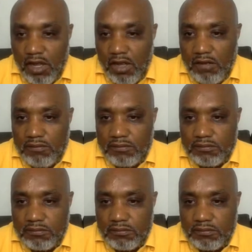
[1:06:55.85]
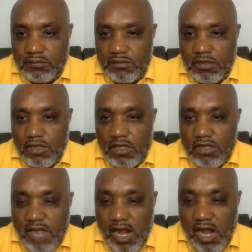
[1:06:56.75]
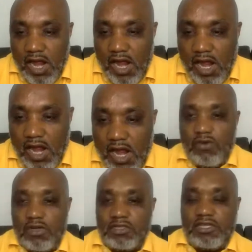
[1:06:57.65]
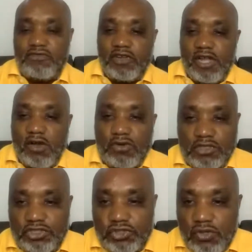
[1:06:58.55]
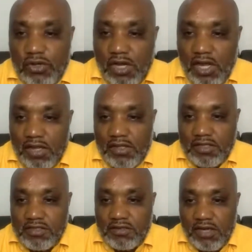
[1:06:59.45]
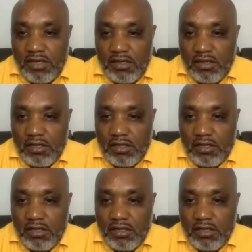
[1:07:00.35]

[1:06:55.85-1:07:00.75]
Um, Darren, let's have a whole different, a whole show on this, right?